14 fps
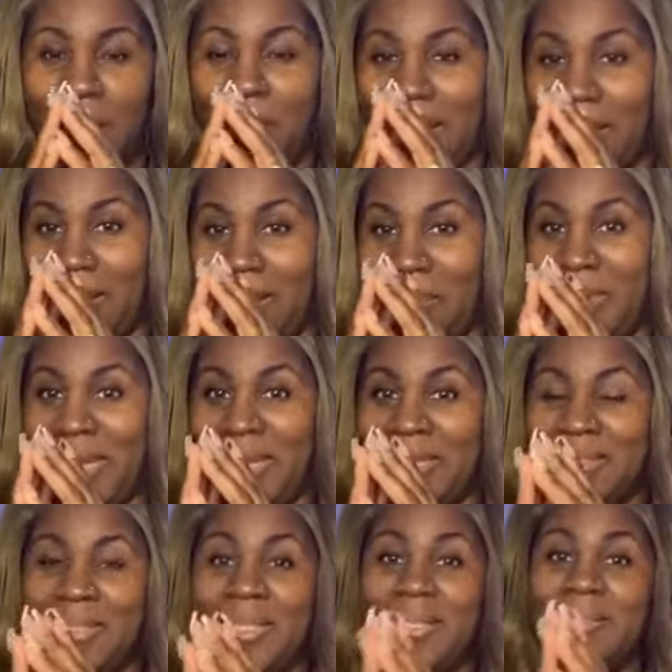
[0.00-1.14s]
I'm
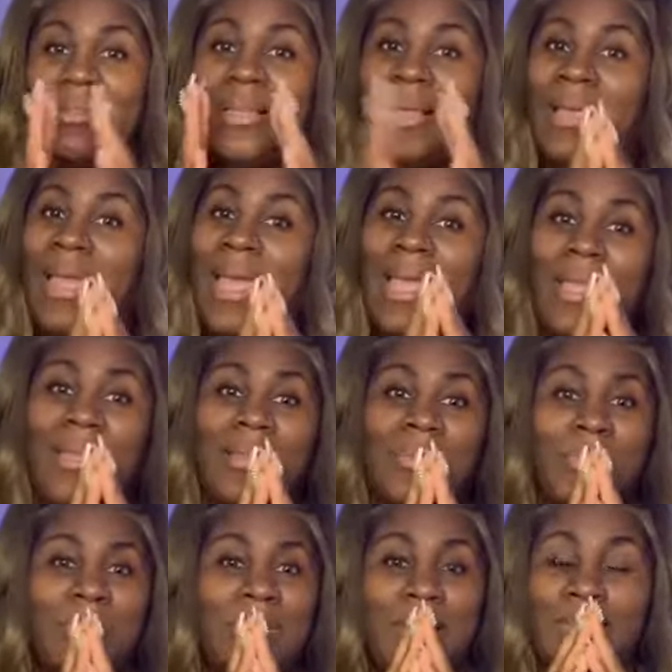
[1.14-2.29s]
in, sis.
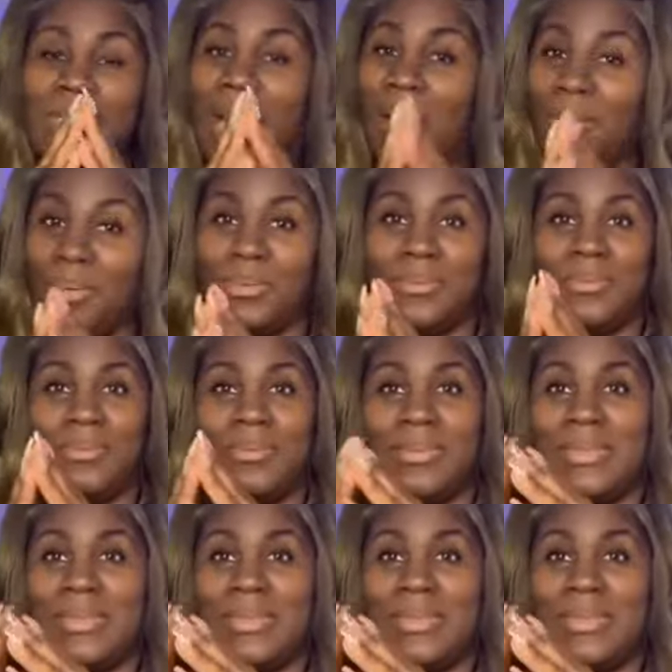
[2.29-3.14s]
Hey, let's go.